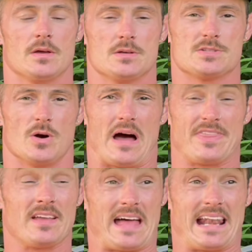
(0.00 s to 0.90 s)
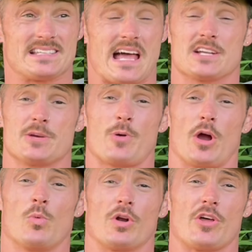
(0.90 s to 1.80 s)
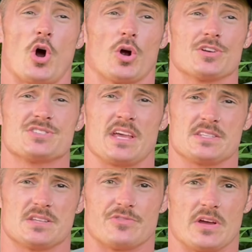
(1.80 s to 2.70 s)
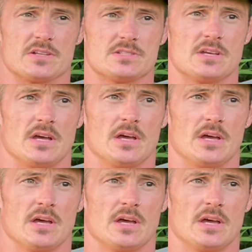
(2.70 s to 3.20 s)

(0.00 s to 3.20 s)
So I think that is actually probably one of the hardest things to fix,